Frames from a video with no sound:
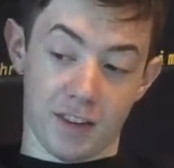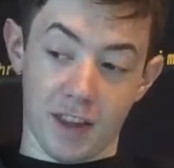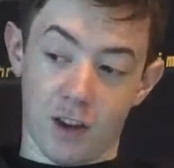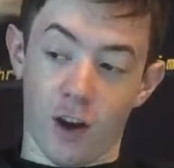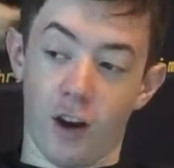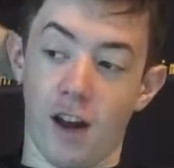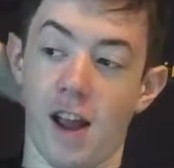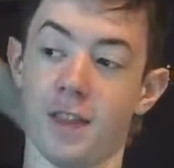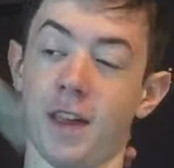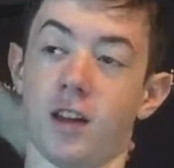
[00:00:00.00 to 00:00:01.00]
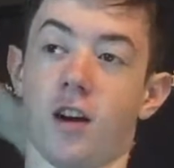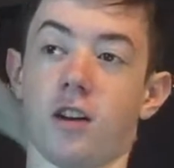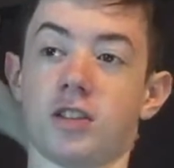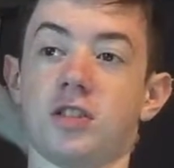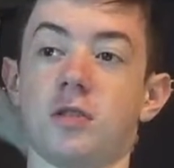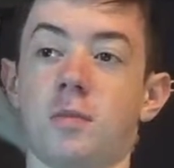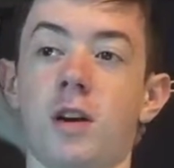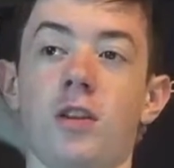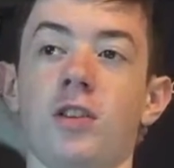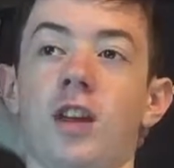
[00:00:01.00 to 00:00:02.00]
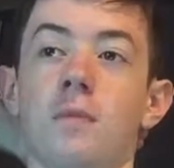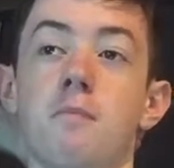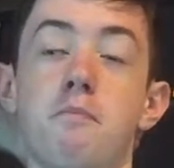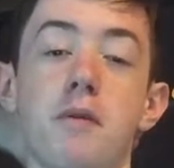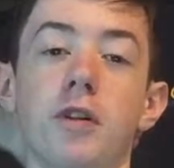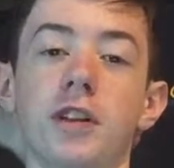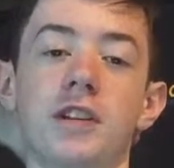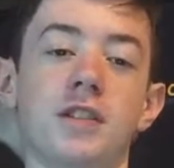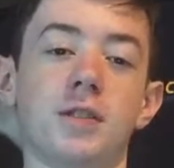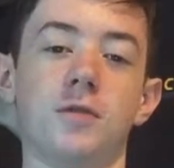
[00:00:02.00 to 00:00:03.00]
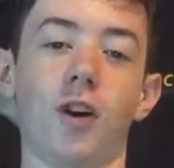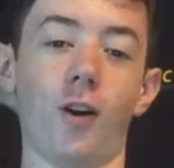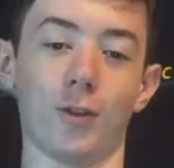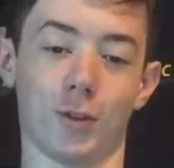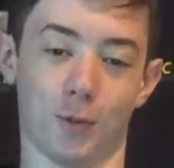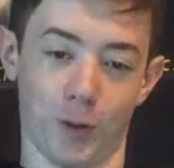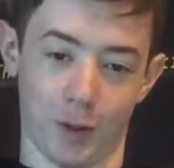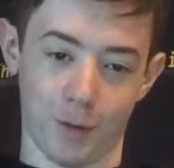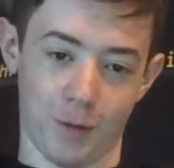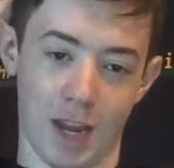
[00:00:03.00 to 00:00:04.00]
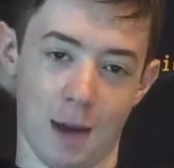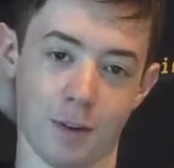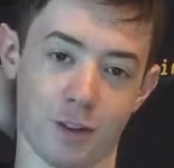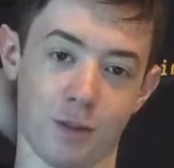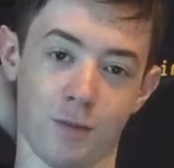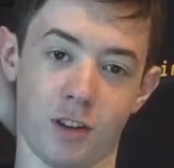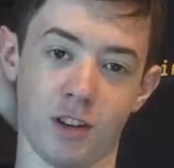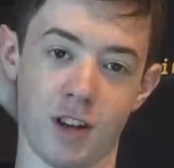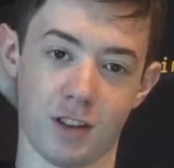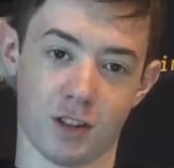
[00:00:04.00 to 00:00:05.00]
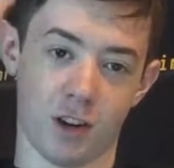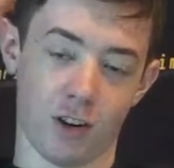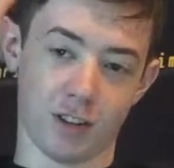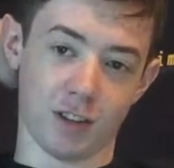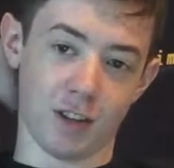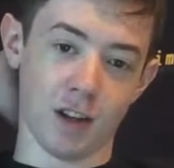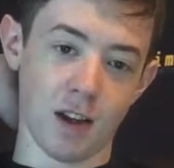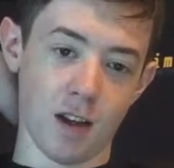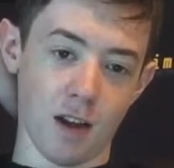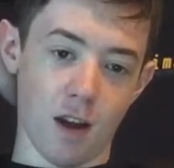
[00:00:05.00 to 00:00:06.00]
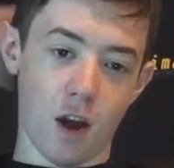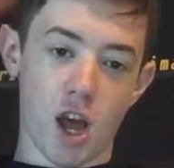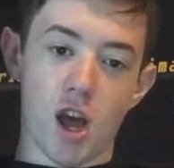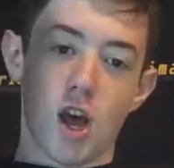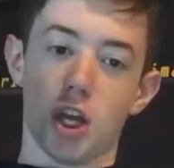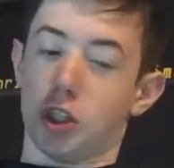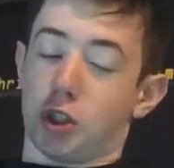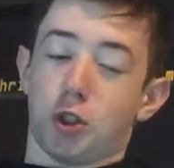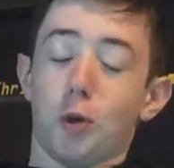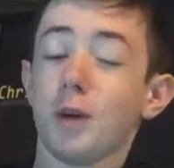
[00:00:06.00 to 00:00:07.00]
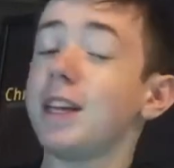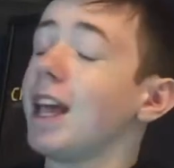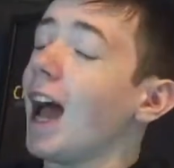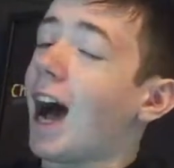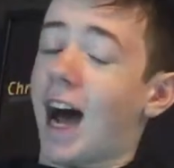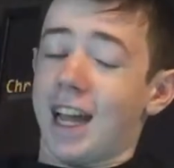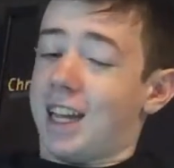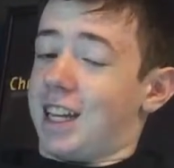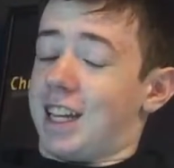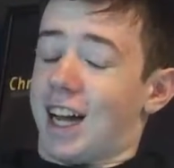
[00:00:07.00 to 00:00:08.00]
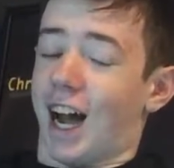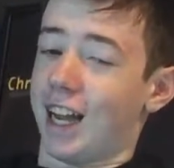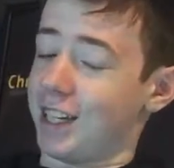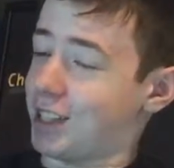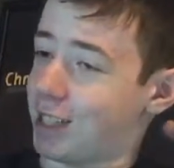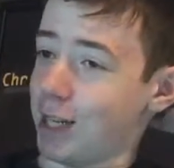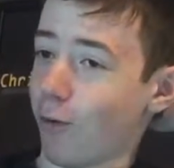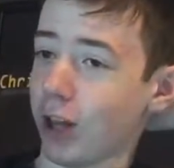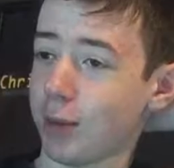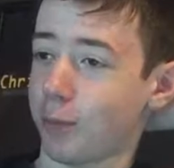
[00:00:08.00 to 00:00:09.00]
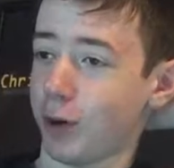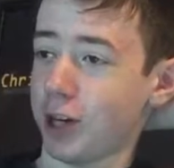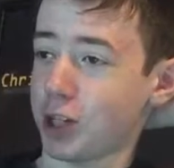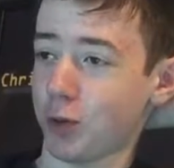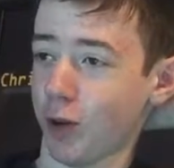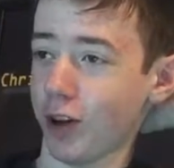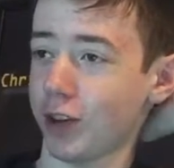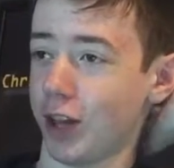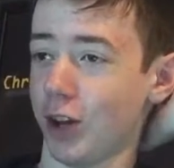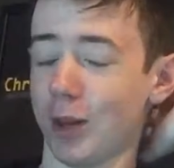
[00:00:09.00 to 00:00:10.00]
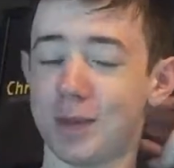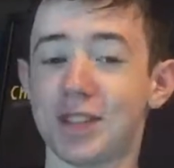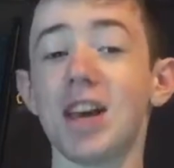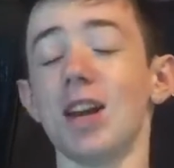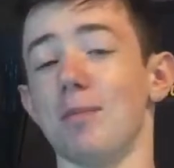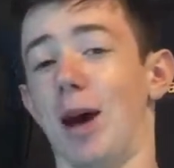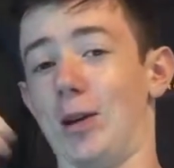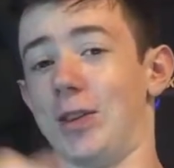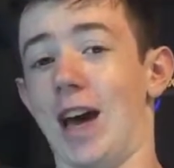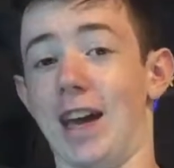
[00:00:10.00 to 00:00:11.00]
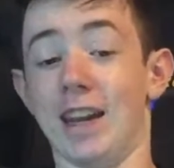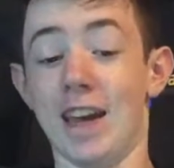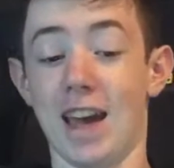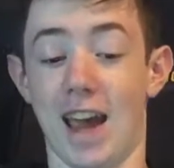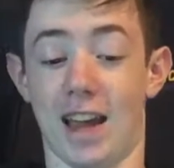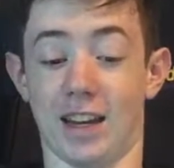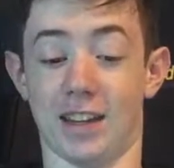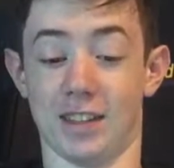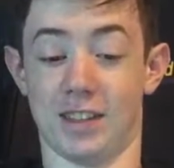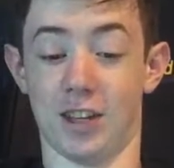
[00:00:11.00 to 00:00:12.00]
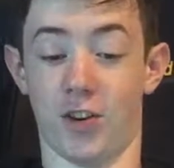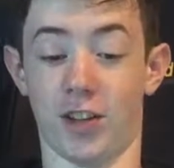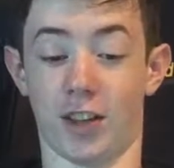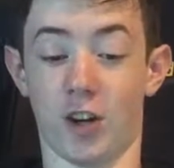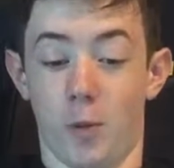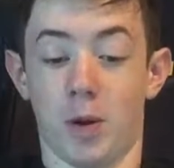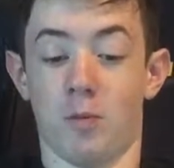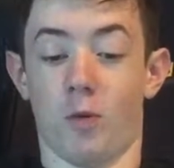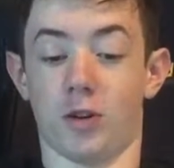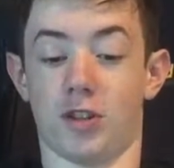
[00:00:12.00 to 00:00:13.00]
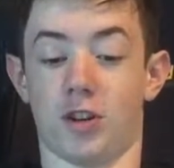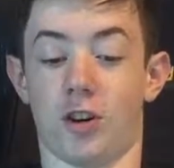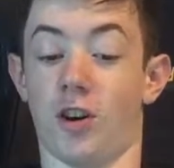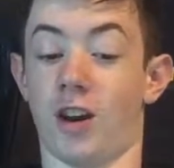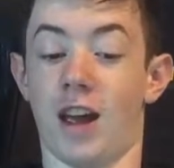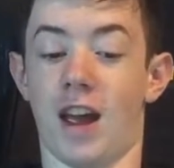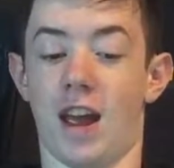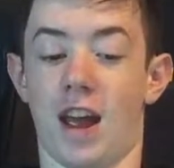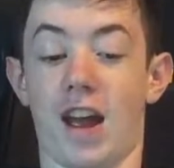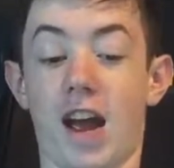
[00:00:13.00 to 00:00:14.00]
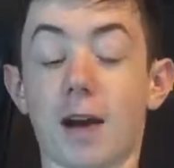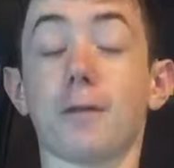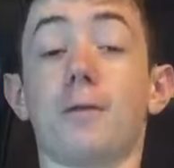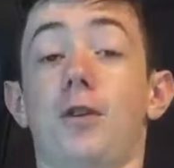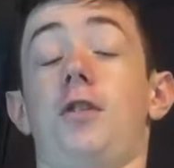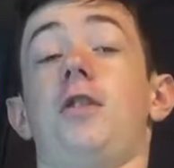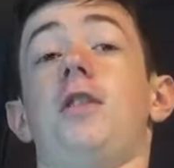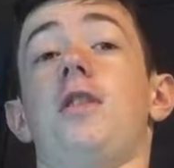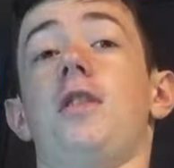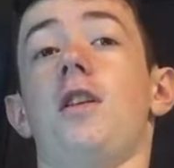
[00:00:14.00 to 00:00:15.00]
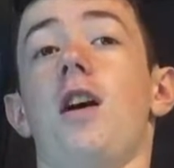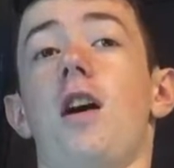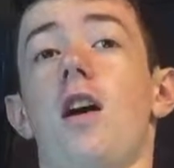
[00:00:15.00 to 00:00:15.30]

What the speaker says: they cost apparently billions of dollars worth of damage in today's currency. So yeah, I can kind of see why the British were a little upset about that. And considering that the Opium Wars occurred after